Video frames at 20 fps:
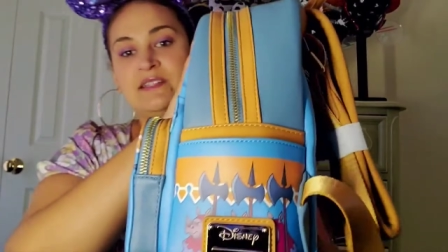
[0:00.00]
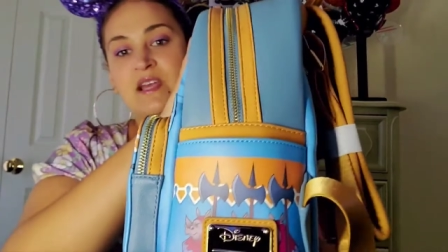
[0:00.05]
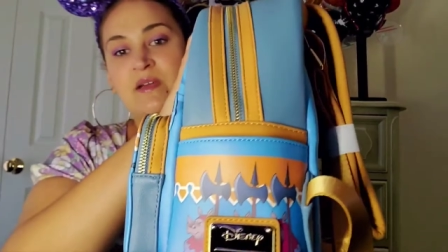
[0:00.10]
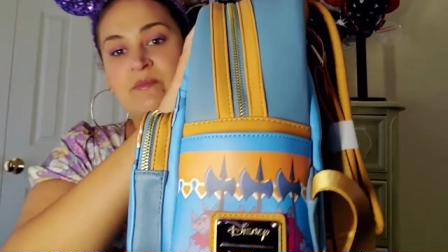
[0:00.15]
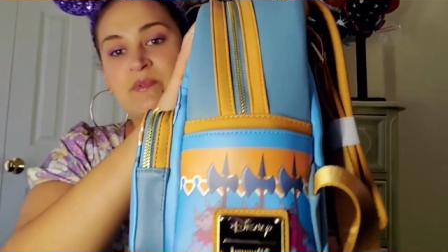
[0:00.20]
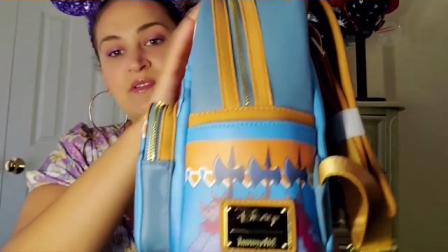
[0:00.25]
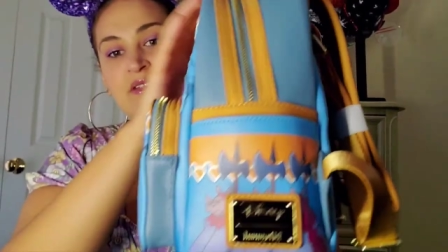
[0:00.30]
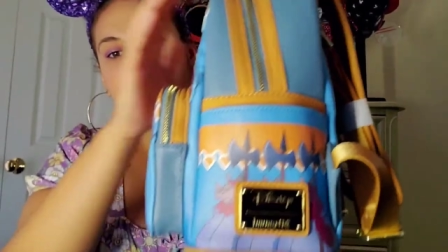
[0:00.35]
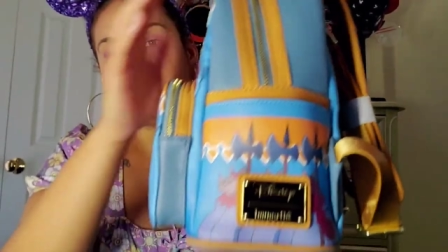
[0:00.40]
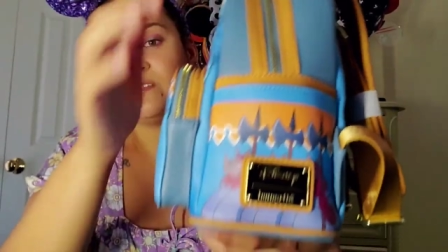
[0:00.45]

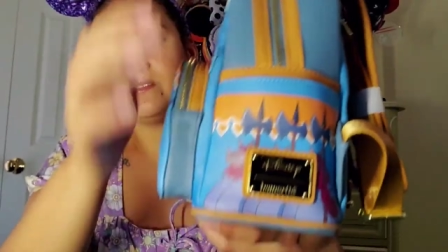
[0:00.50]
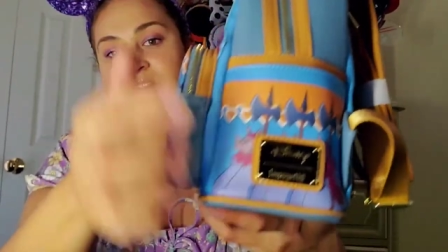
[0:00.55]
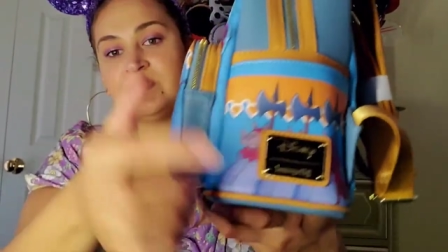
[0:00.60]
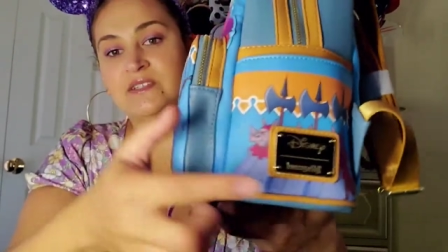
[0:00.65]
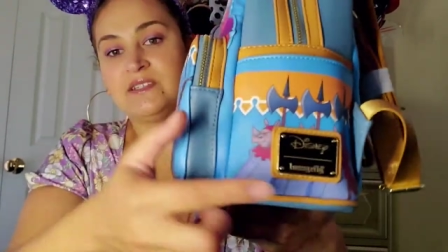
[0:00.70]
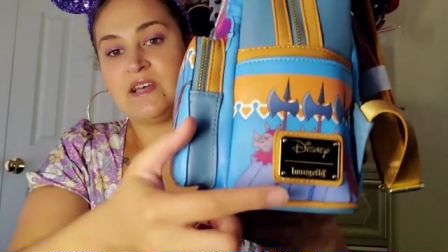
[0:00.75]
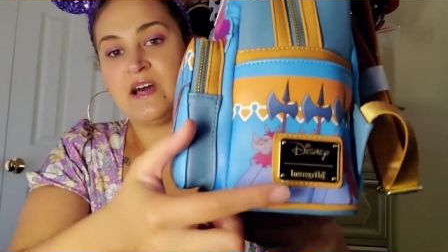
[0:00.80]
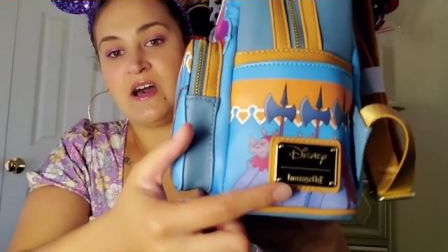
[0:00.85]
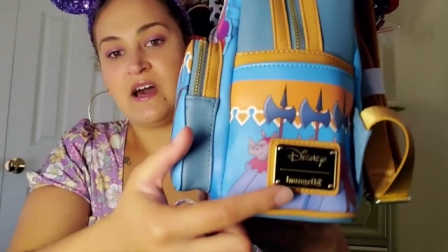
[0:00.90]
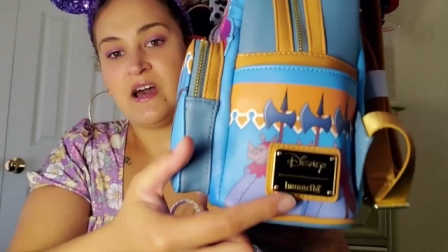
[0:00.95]
same on the other
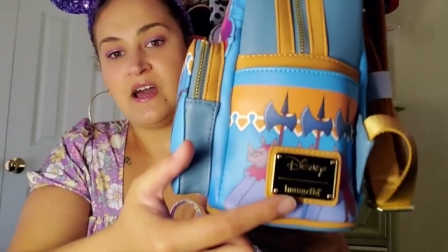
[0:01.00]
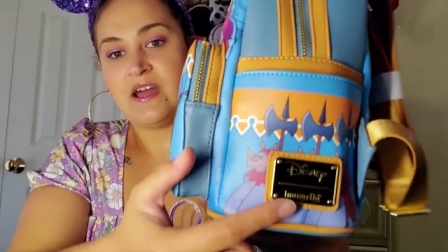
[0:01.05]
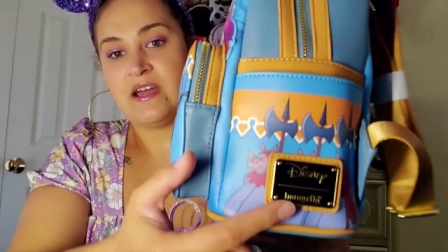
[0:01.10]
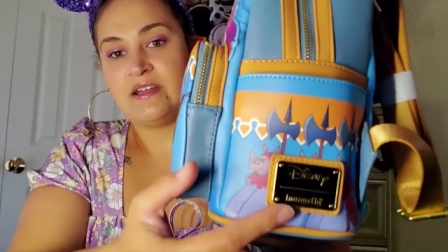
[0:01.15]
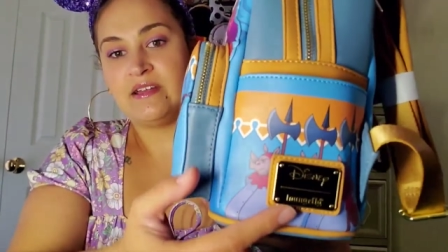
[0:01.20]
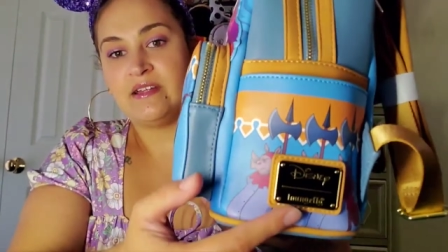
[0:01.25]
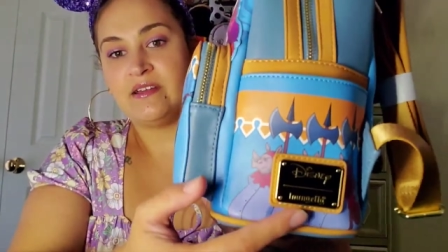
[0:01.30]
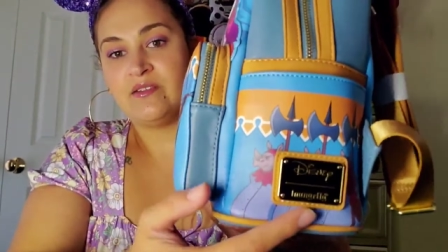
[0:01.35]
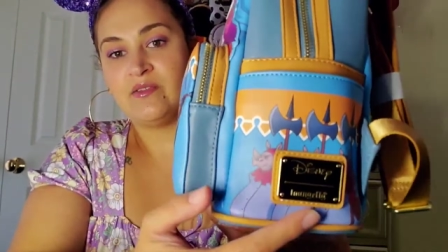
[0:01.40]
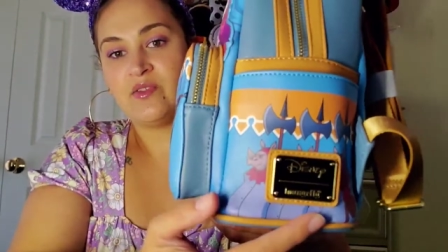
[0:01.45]

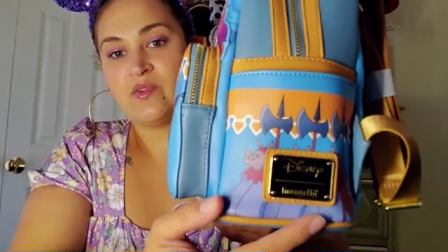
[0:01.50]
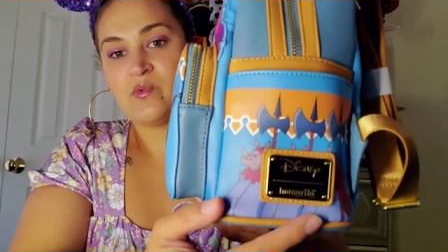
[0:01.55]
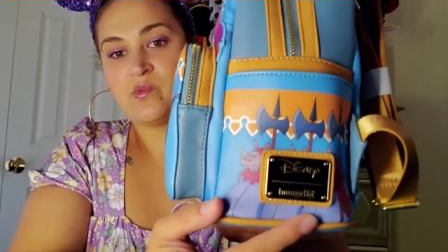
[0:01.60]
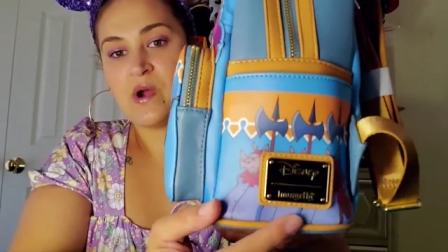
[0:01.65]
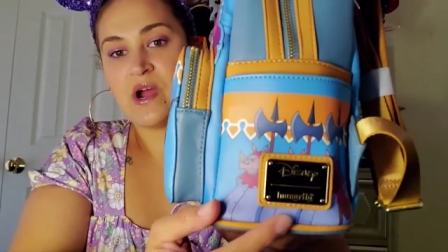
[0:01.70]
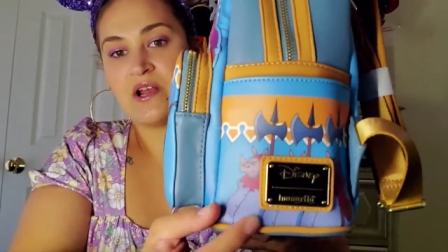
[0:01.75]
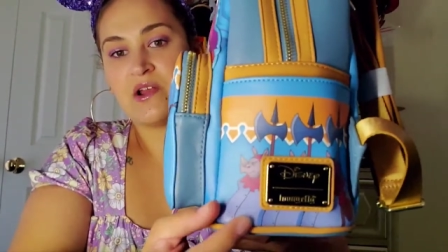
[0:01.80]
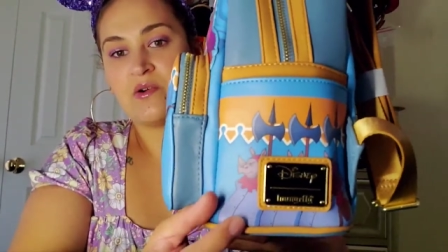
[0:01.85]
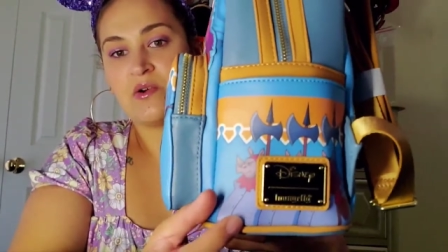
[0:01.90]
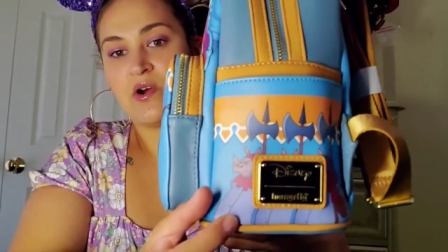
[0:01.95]
side, the
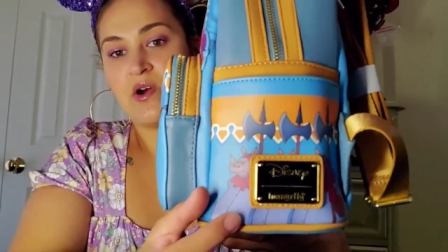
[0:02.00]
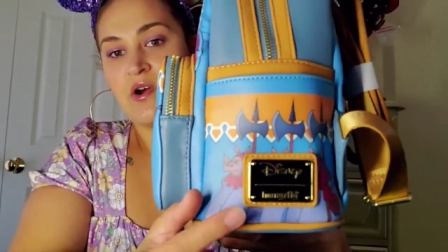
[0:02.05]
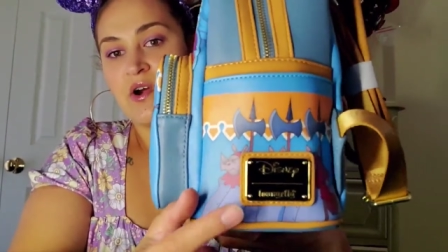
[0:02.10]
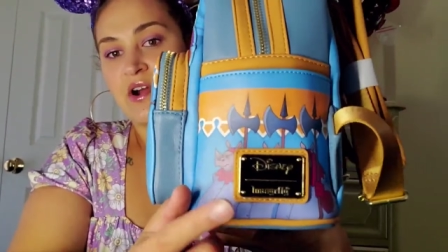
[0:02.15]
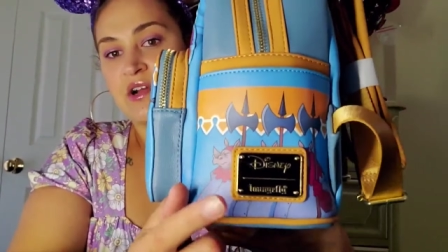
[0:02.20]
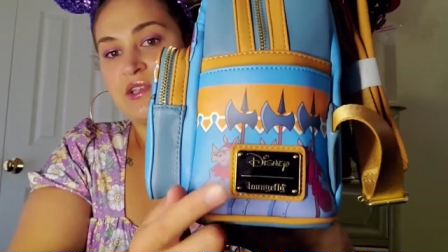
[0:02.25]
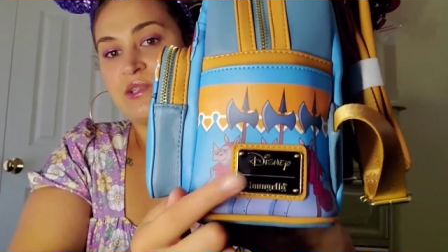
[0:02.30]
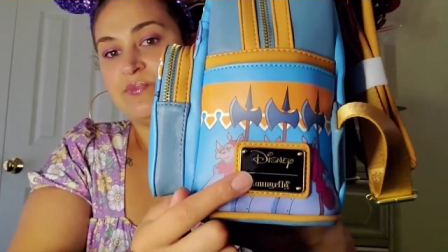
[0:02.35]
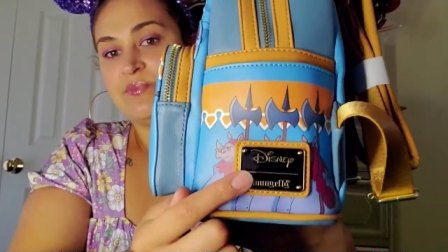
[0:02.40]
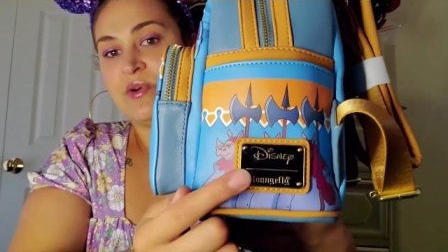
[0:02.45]
rhino guards,